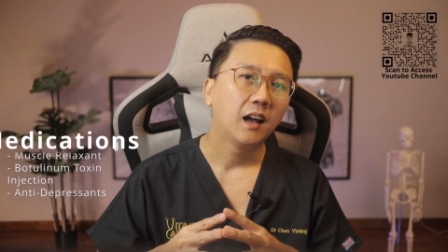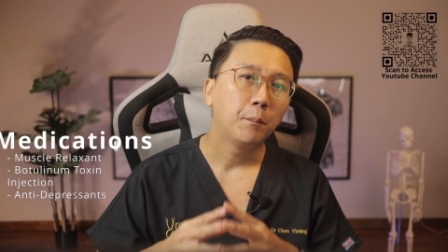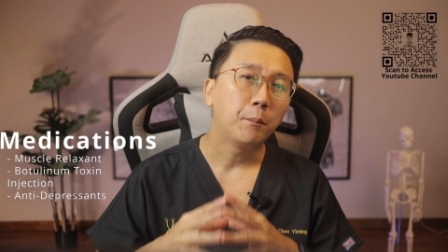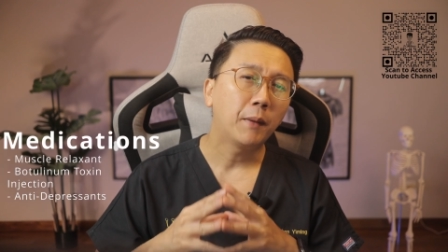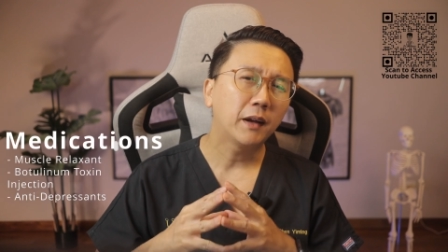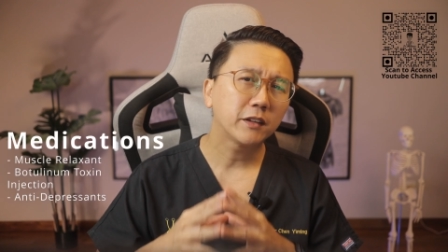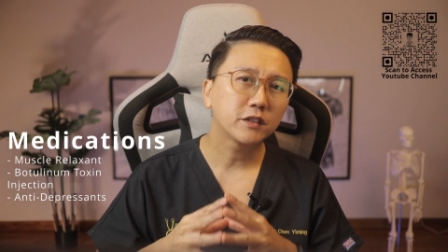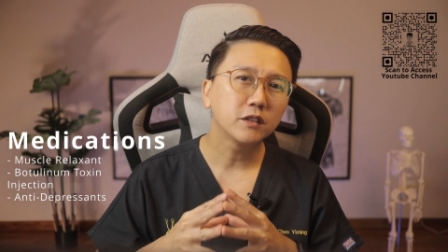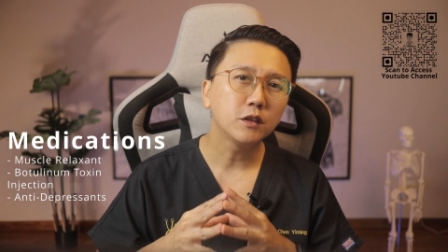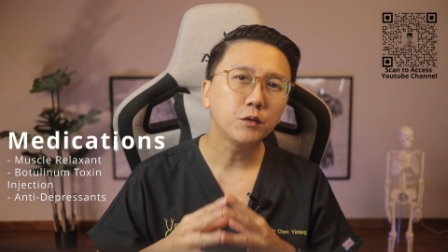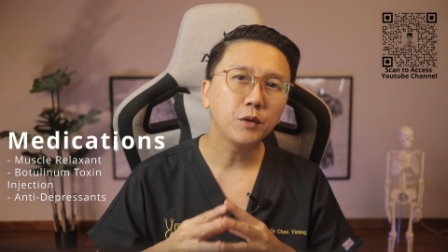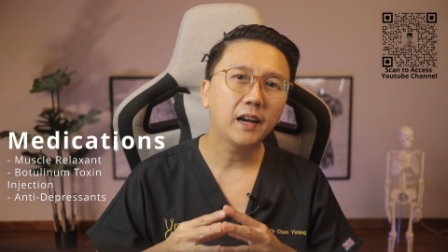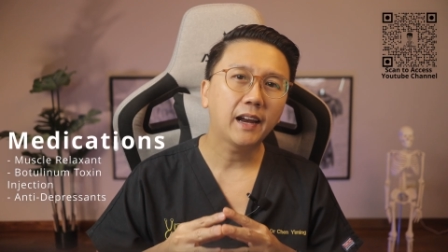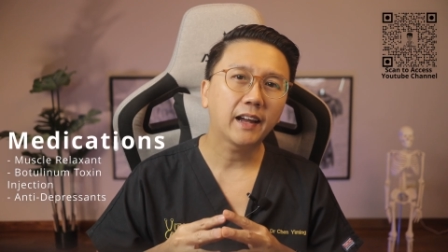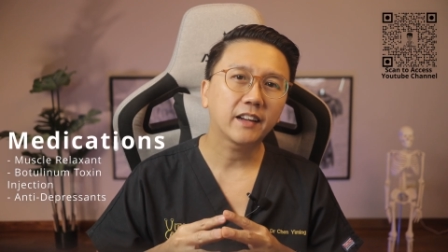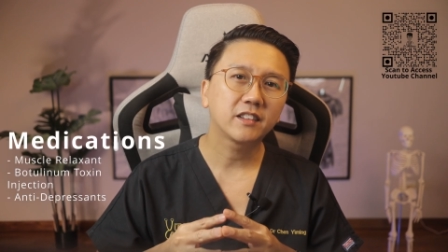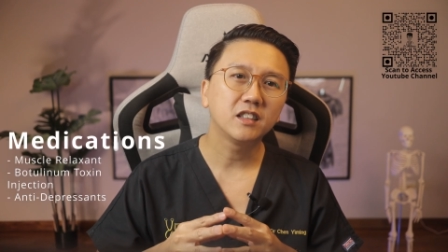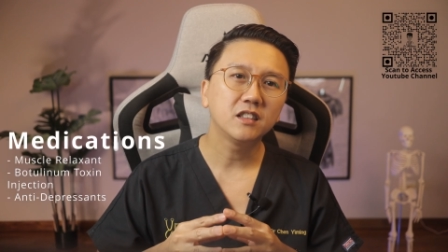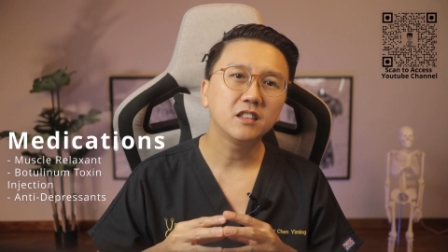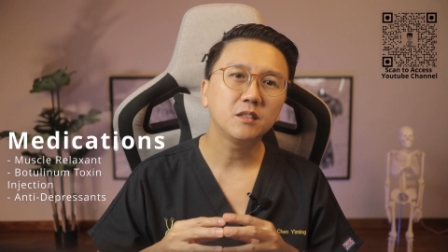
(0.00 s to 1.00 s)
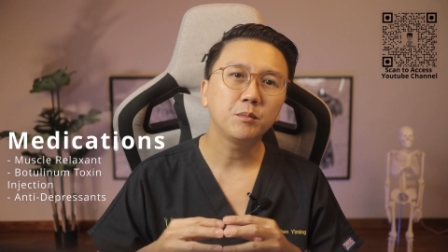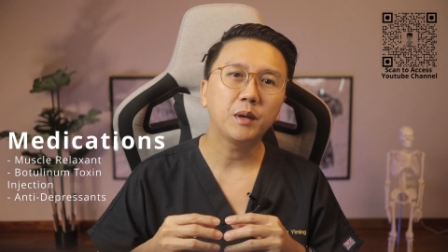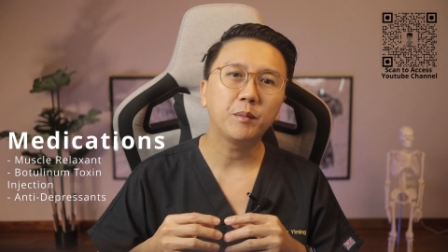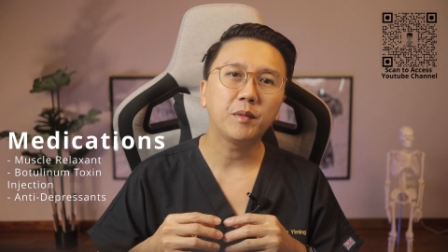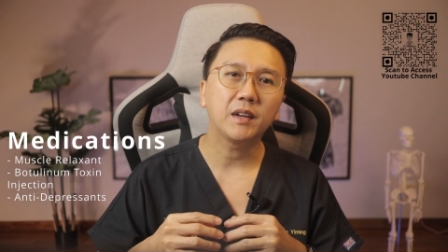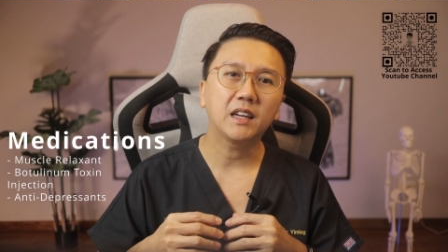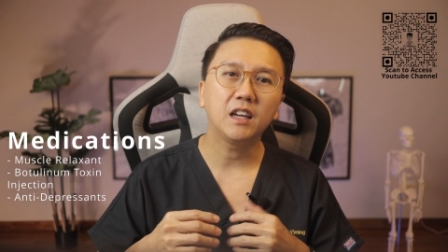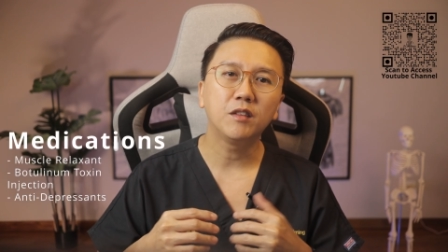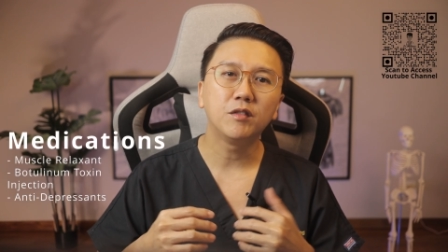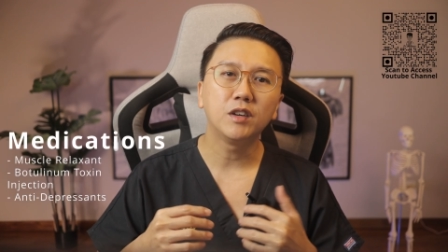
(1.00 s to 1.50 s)
Muscle relaxants may
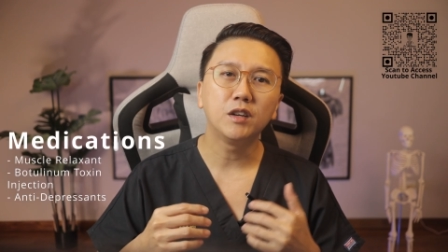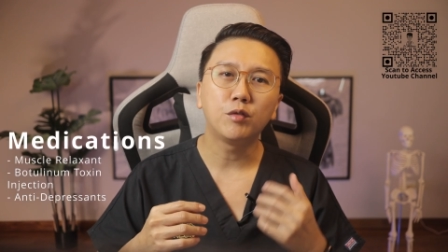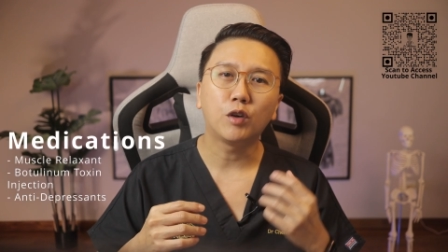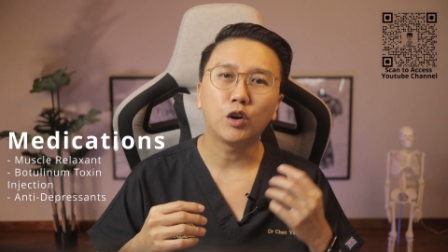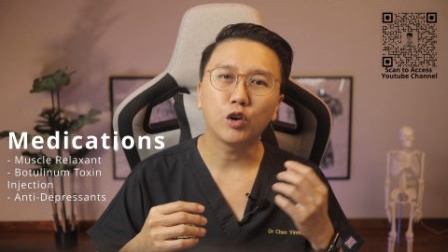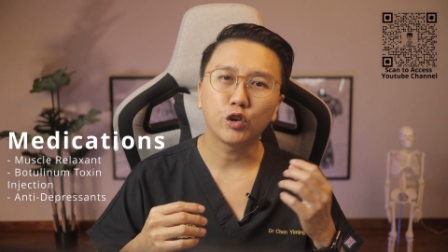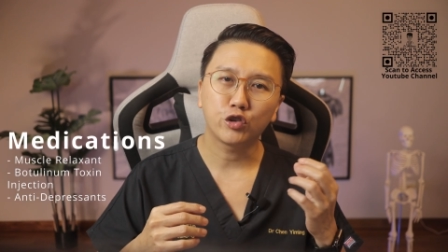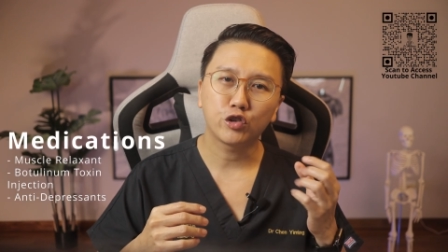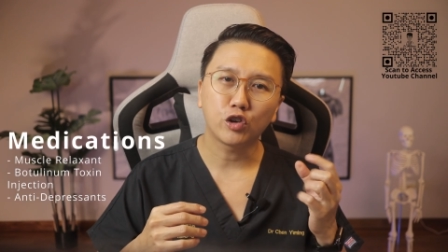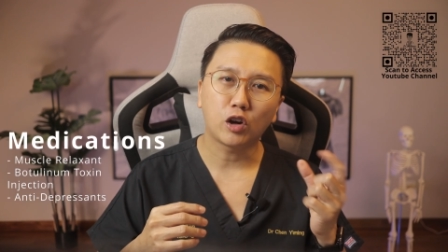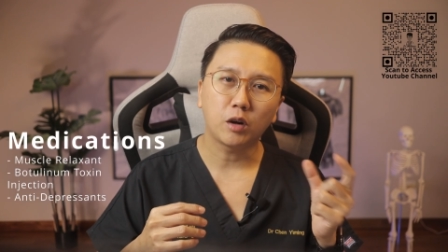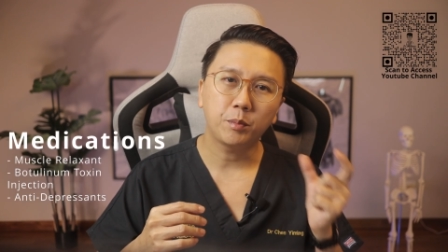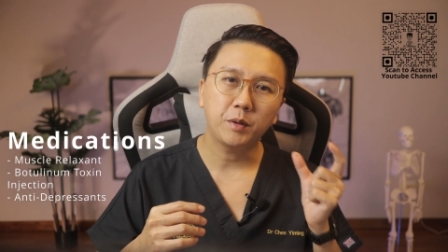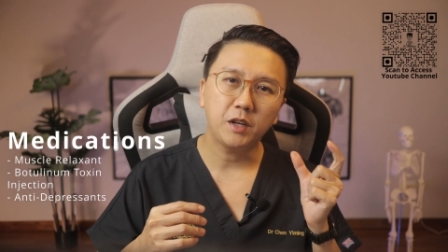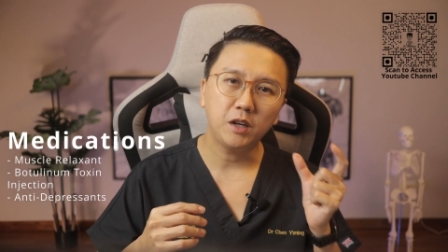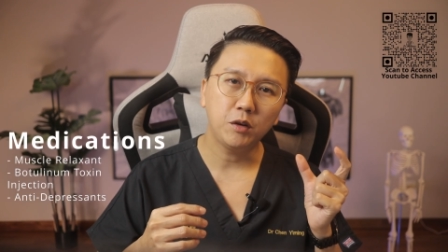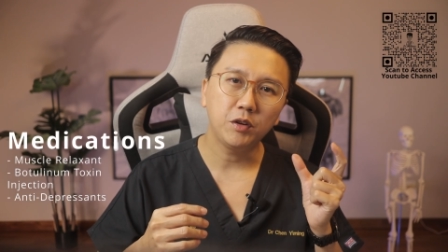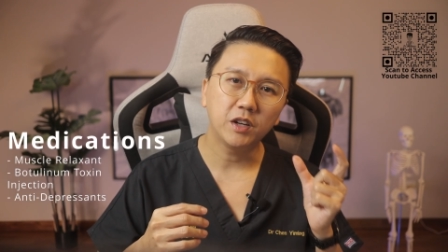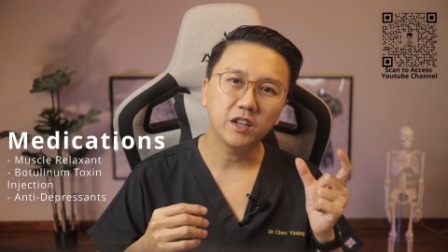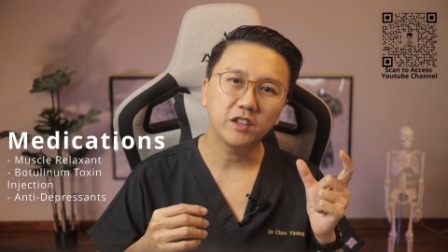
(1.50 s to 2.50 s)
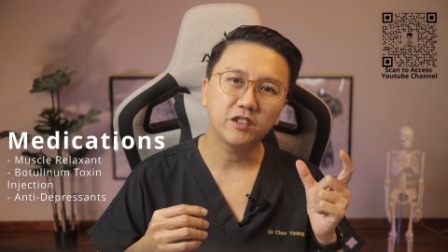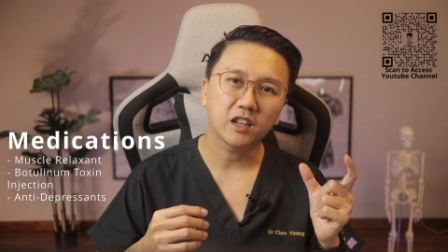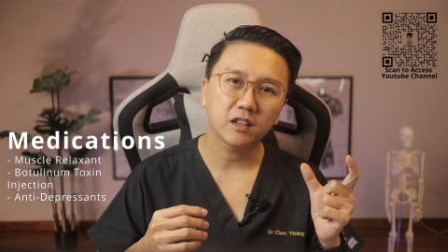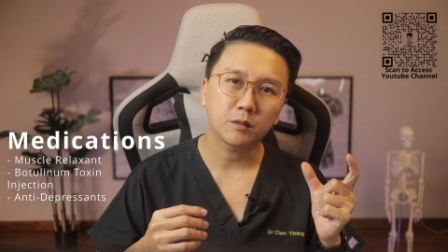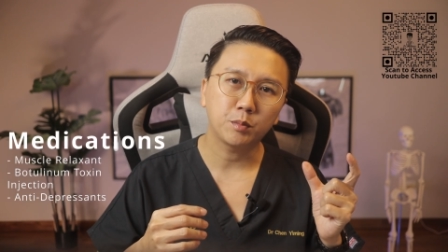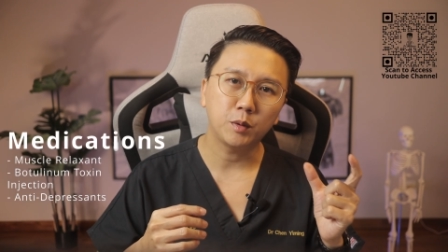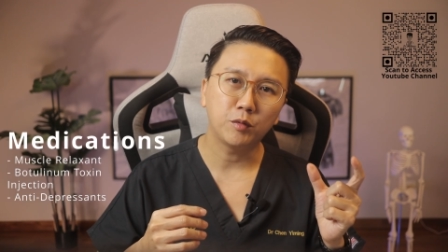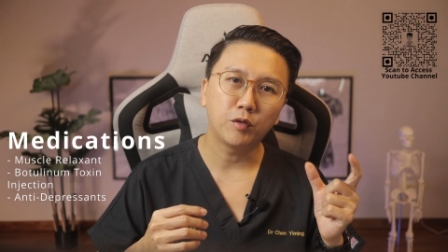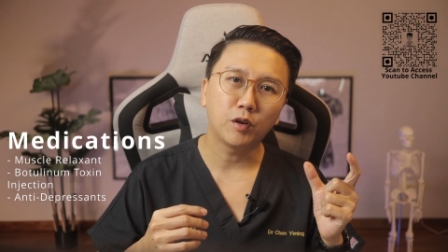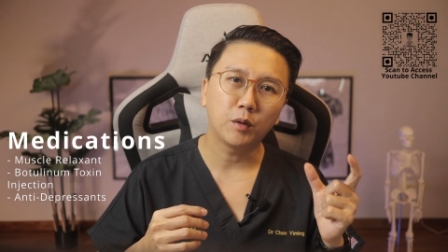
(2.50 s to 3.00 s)
be given for a short period
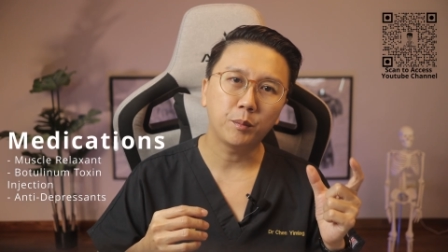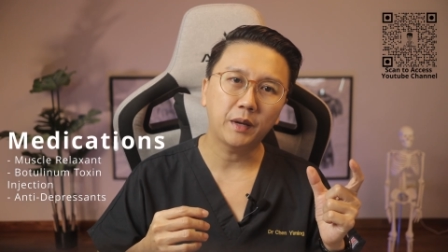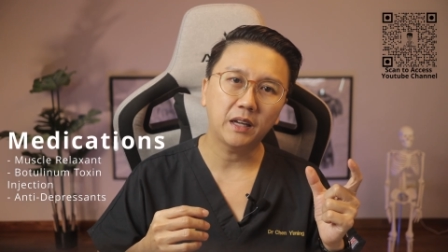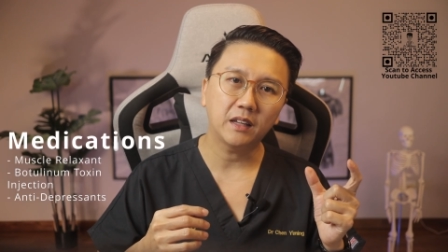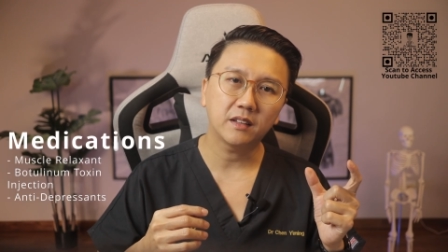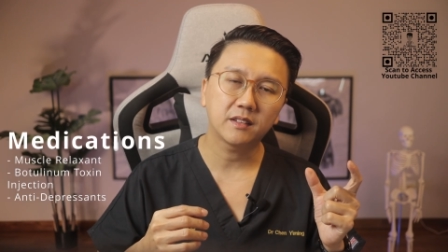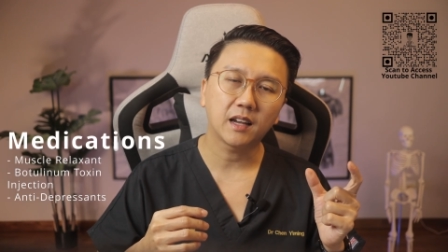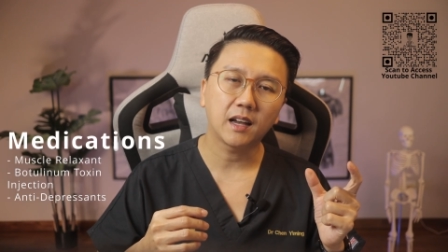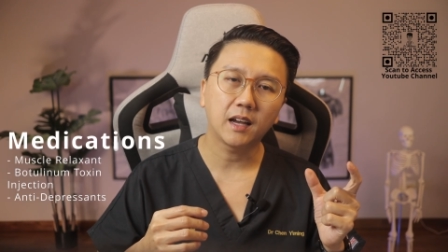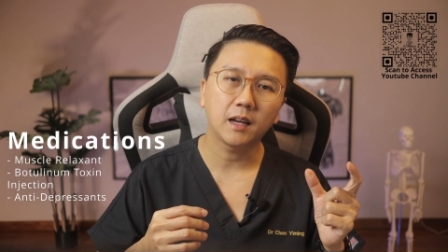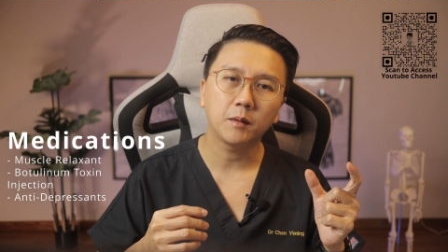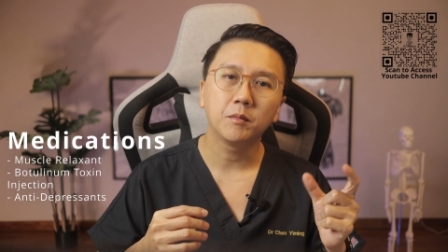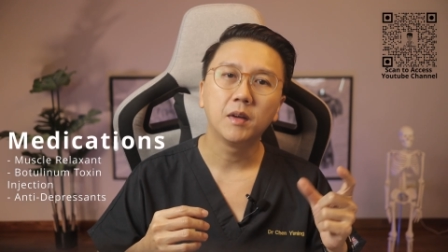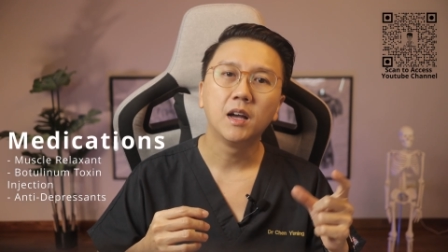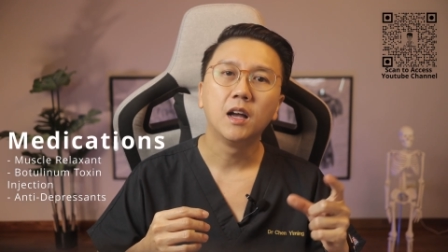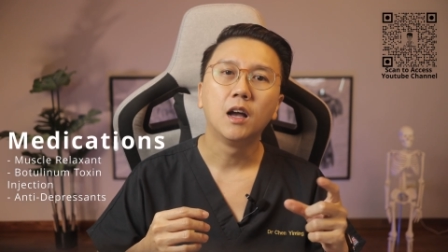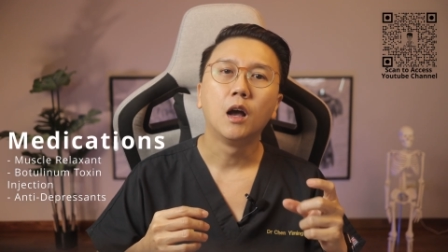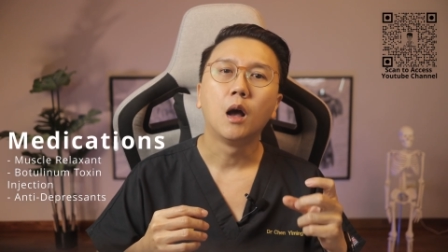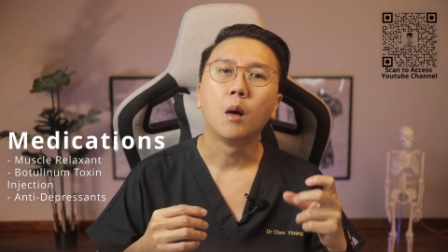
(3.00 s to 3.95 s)
just before bedtime.